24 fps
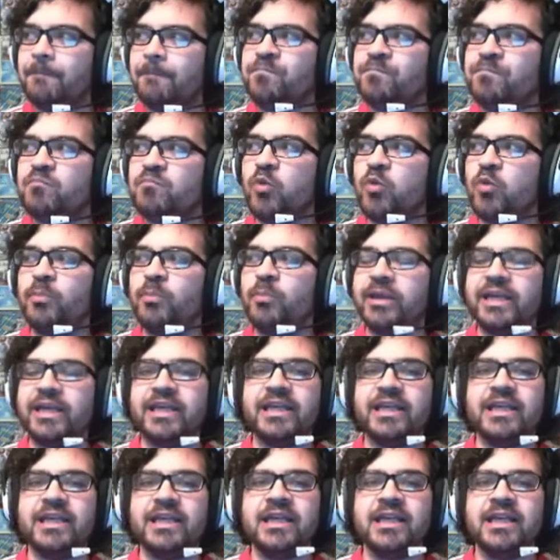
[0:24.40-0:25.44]
will be
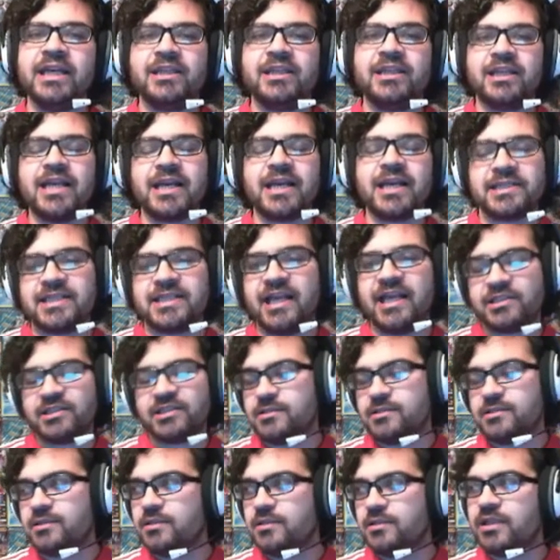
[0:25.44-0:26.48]
the next
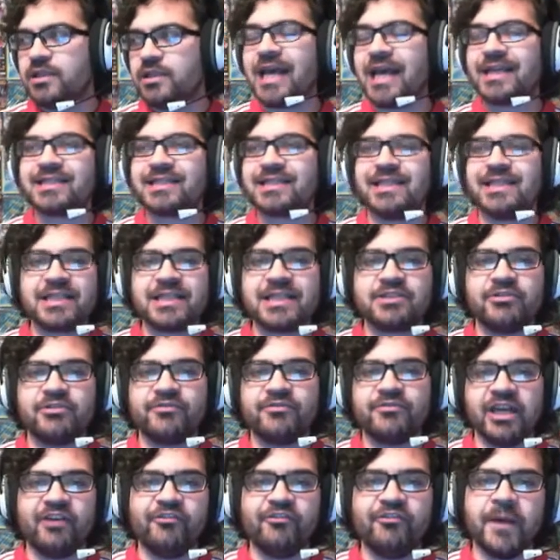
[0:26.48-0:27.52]
letter of the
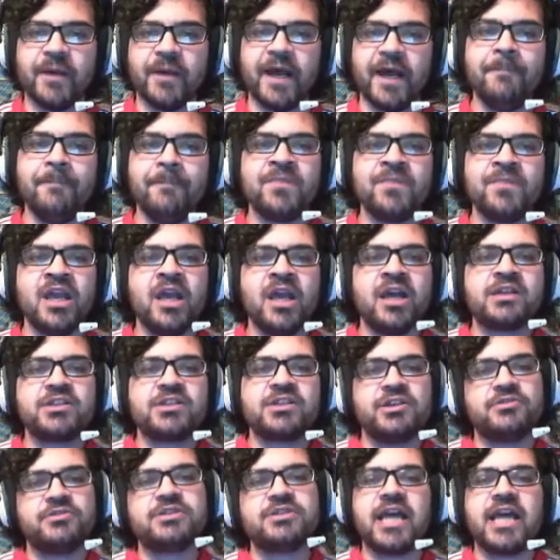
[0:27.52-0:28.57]
alphabet. So
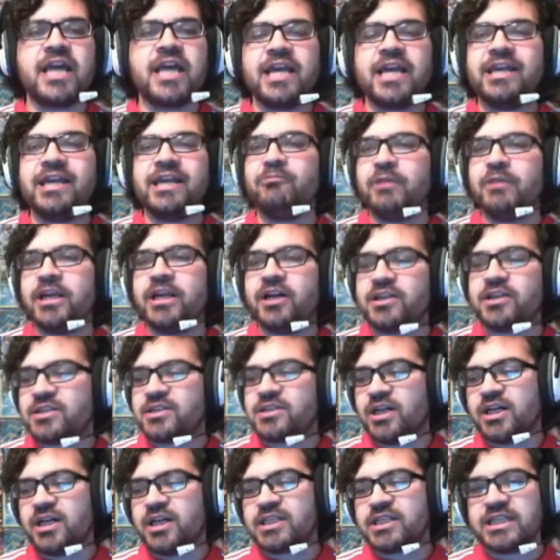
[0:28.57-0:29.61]
today we are
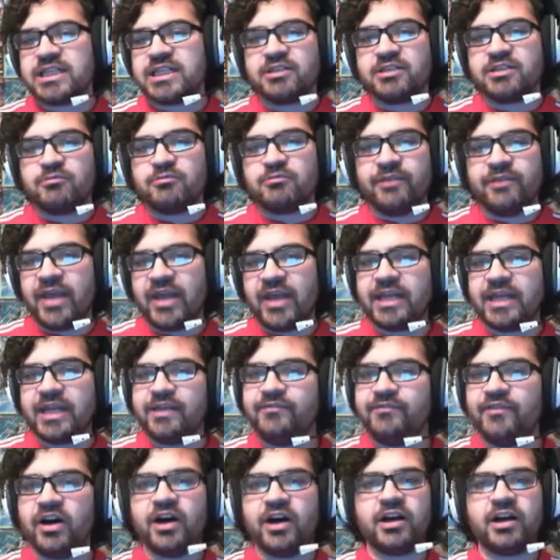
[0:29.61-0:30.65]
starting with A for
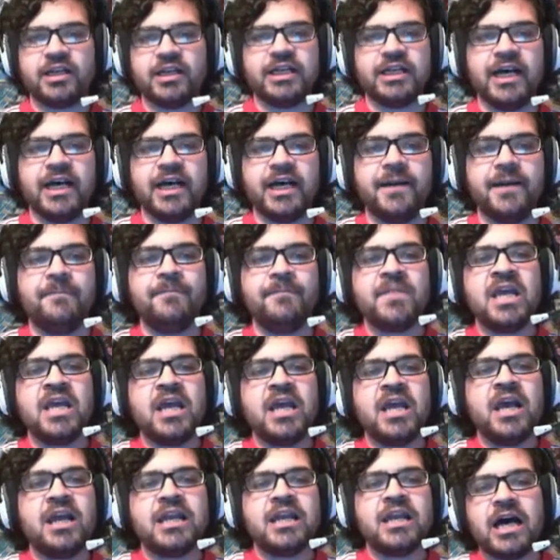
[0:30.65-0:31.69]
Arcanine.
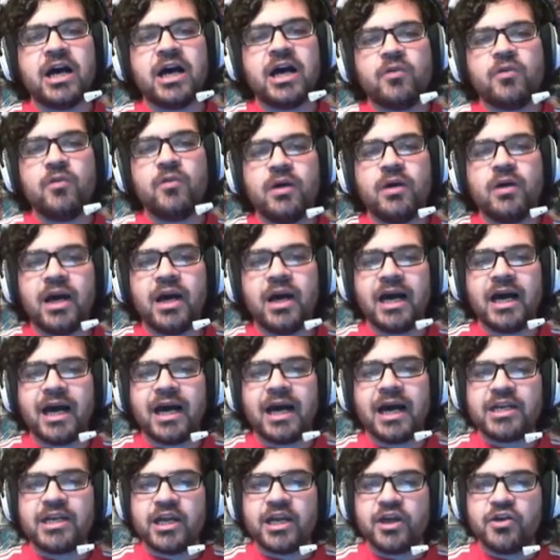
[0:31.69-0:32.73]
Now, I
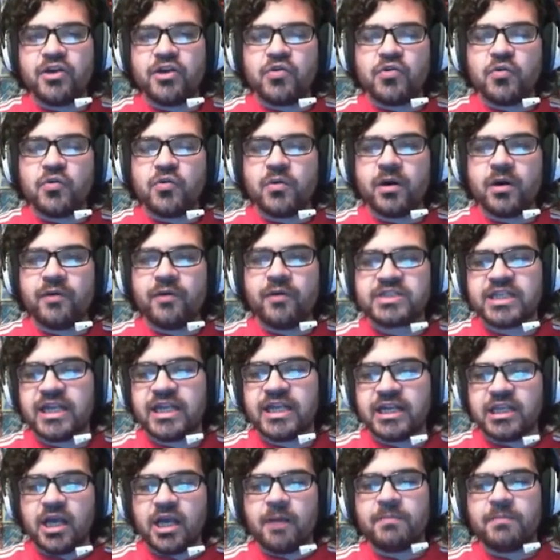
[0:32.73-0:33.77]
know obviously a lot
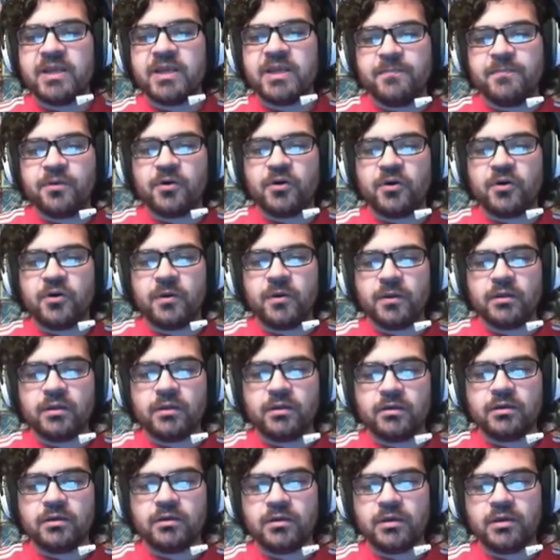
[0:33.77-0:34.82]
of people
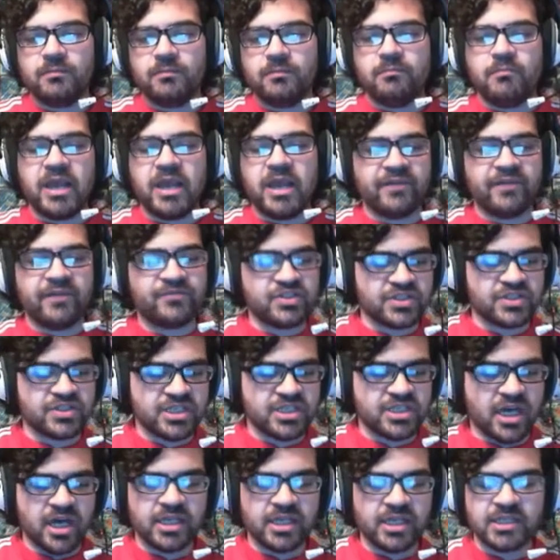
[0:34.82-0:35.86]
may have just
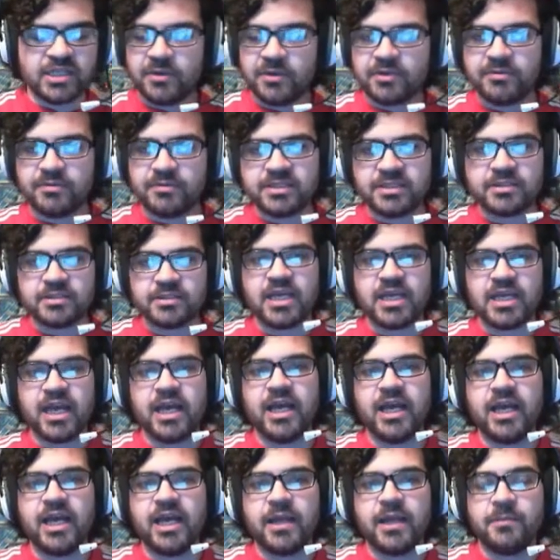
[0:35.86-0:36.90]
started
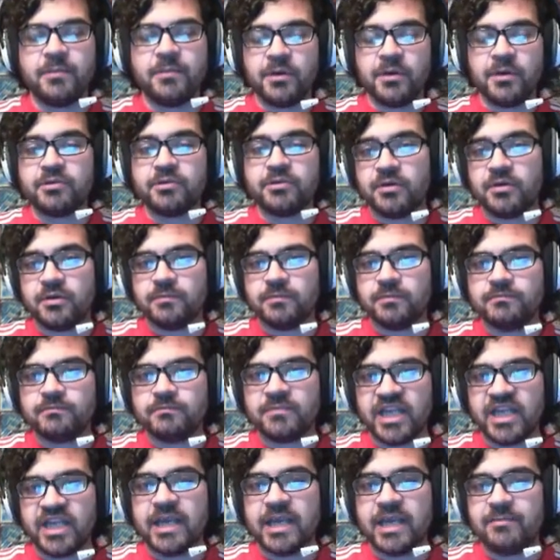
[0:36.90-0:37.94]
the Pokemon
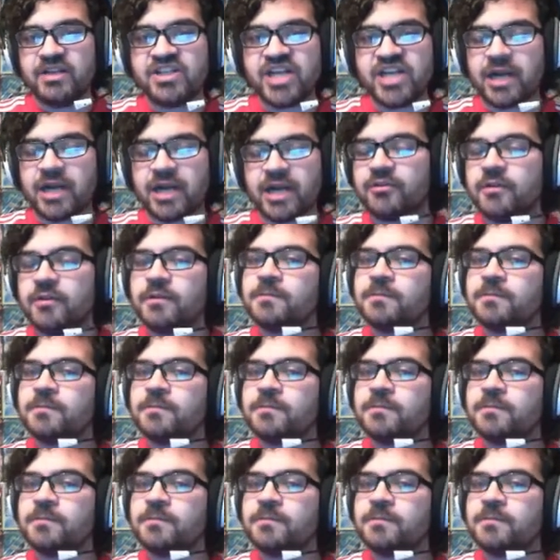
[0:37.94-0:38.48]
game in general